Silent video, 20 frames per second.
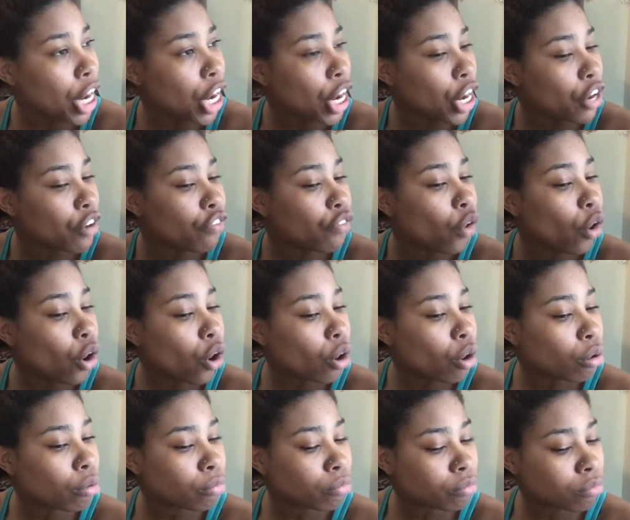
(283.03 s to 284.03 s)
Ooh,
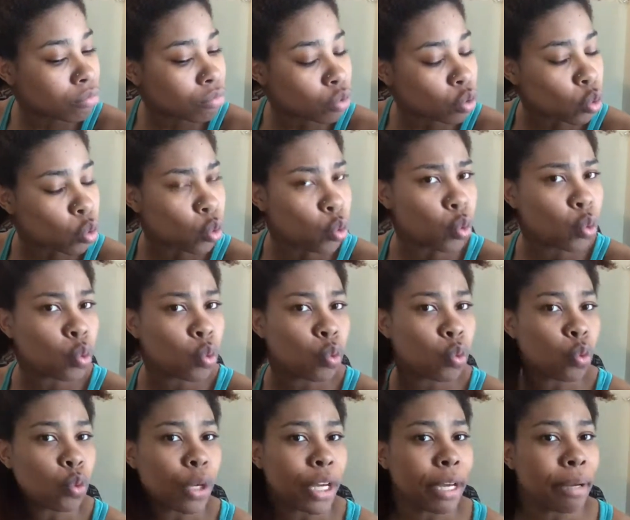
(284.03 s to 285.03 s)

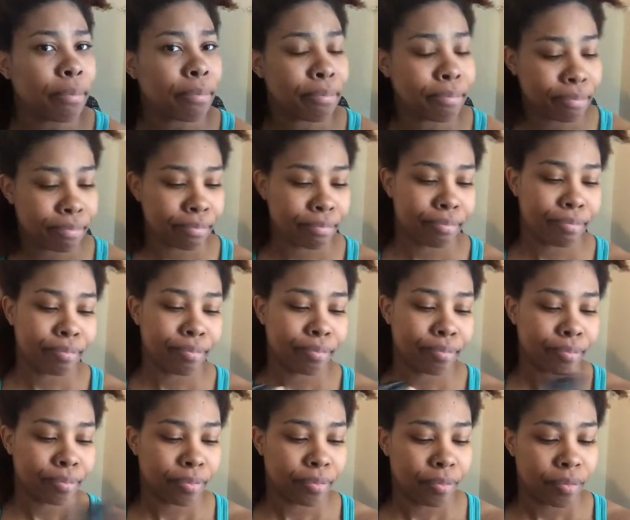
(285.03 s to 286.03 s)

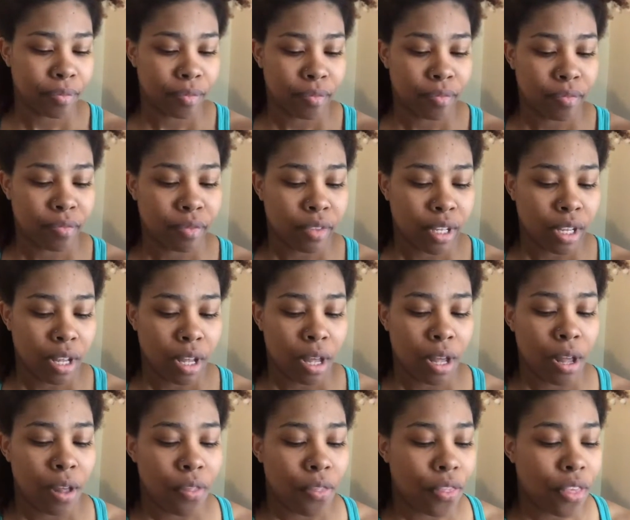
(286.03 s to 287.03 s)
okay.
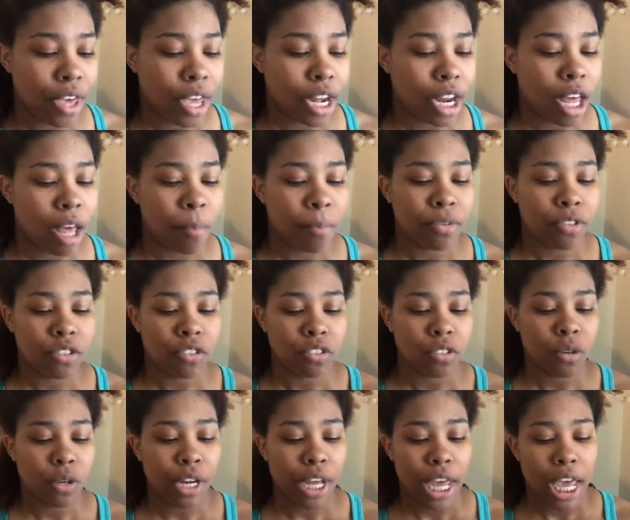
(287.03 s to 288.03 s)
Then I'm just
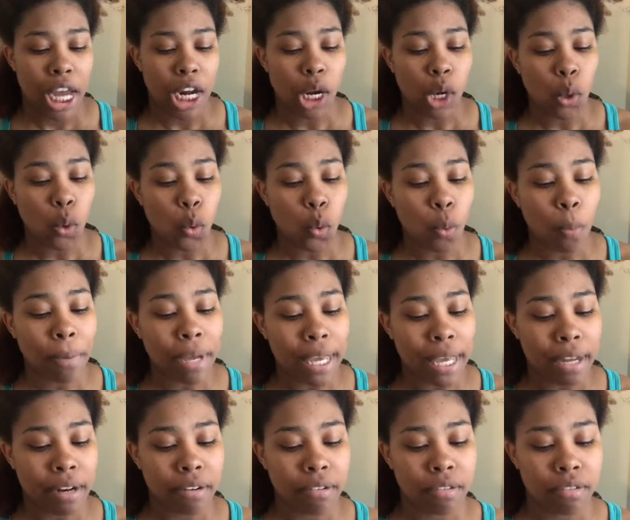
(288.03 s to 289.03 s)
gonna add a little
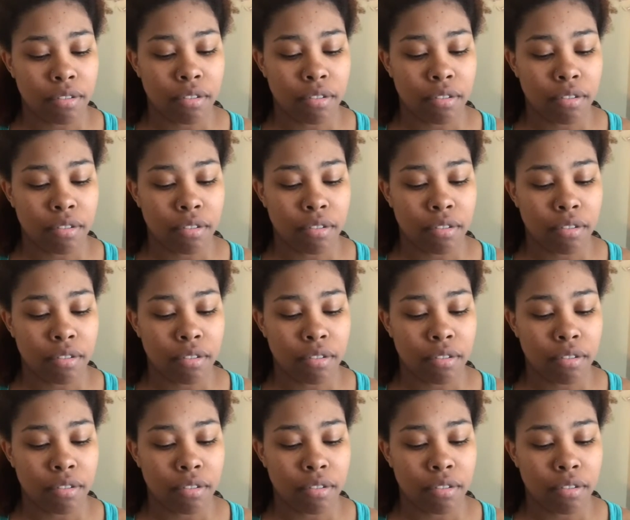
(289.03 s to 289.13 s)
bit